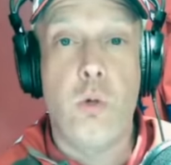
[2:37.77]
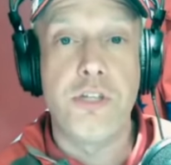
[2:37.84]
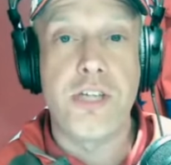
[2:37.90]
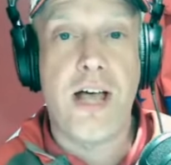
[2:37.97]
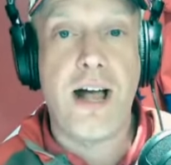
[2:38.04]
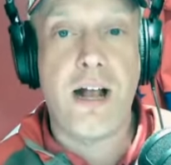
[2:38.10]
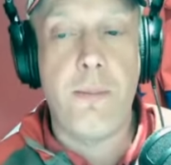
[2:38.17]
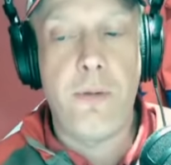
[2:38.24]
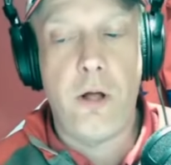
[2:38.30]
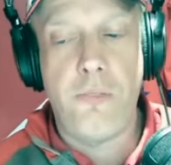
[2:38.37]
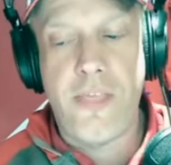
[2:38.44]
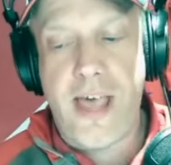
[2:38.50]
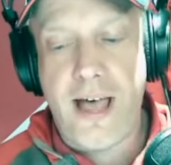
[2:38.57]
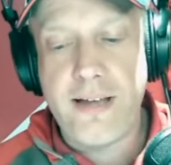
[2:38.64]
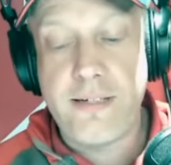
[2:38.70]
We'll talk
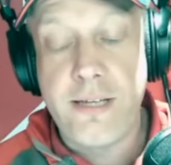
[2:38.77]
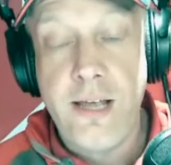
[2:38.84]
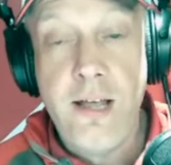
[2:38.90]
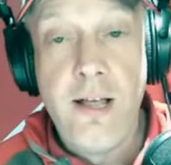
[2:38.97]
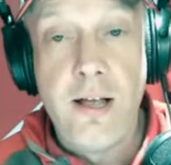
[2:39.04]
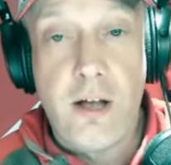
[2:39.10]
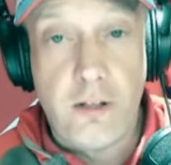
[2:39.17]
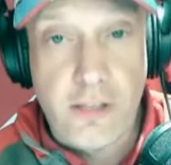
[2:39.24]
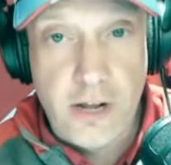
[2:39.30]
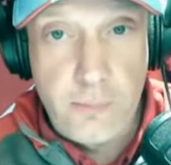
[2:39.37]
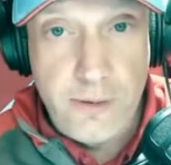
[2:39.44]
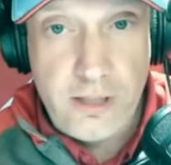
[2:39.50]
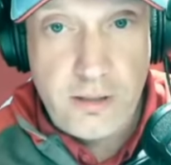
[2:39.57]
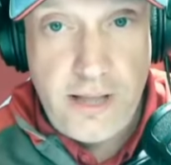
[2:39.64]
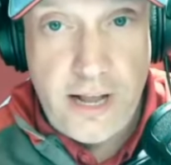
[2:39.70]
about that a
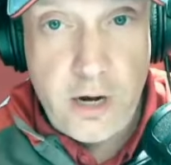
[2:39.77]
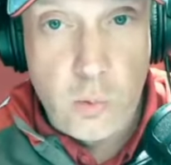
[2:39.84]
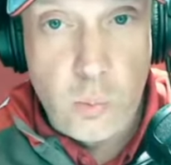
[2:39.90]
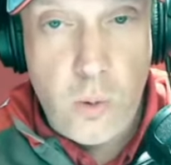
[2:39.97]
little bit later.